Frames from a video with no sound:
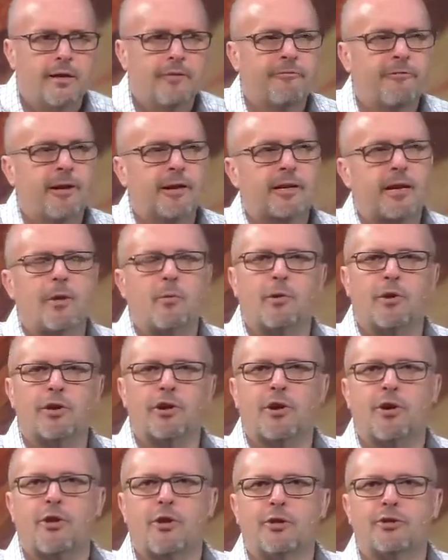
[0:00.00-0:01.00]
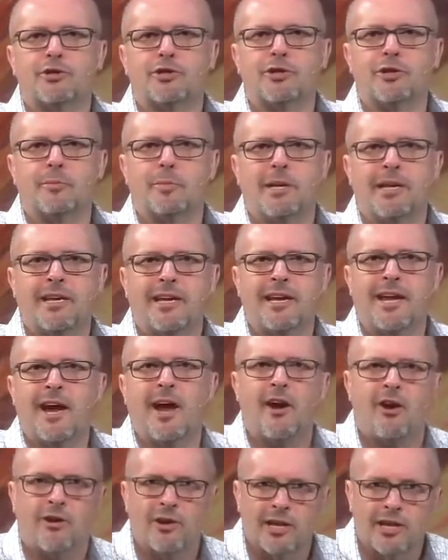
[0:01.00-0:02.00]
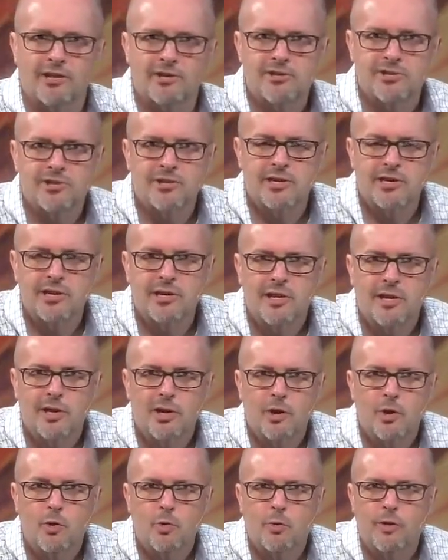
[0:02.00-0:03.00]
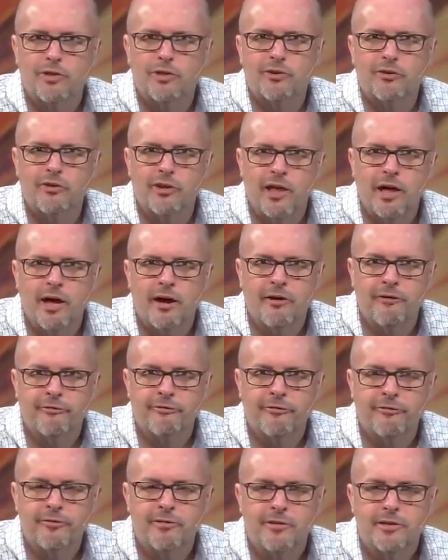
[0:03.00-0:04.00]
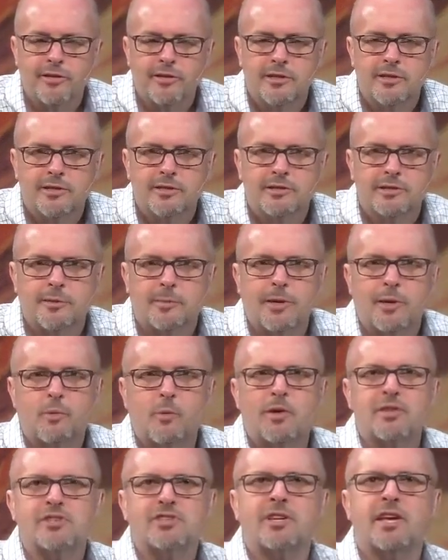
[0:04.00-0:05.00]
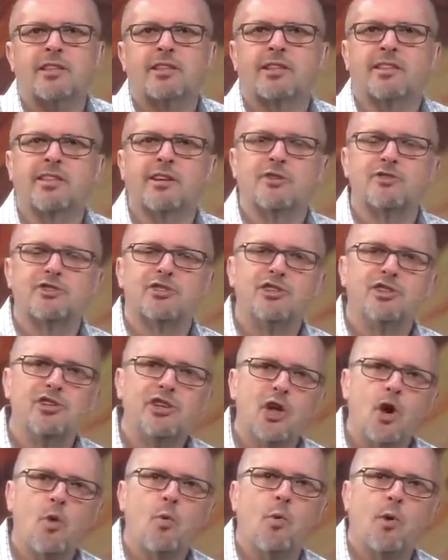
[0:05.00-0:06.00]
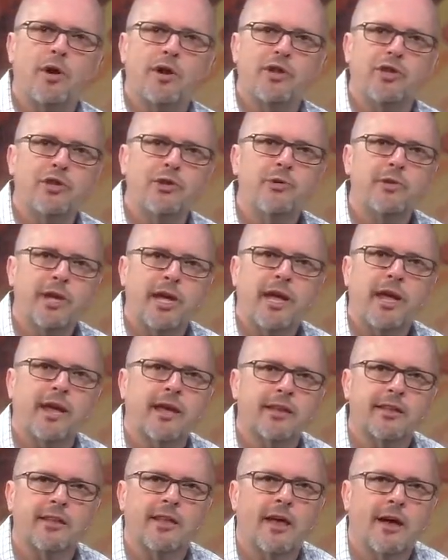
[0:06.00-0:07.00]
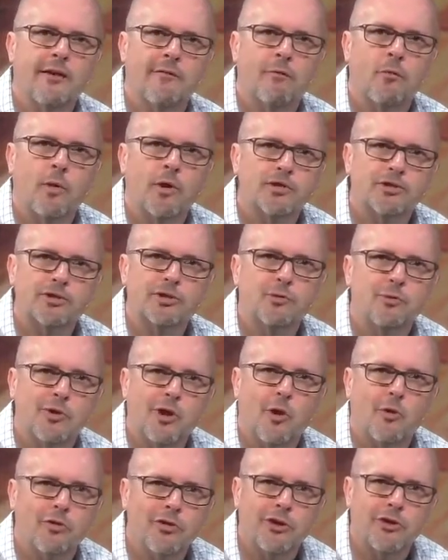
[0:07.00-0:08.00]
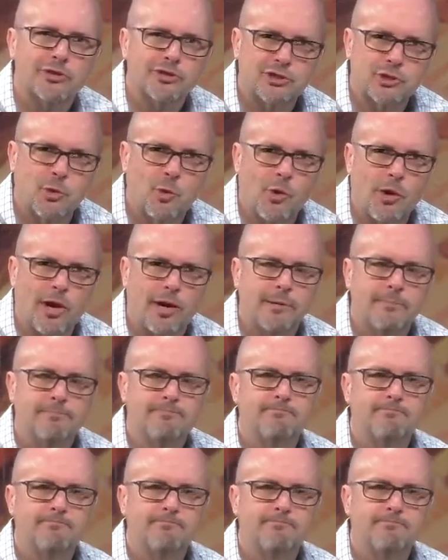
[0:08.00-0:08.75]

In fact, I would encourage you to be careless with your love. Somebody once said that there's no one you can't love once you know their story.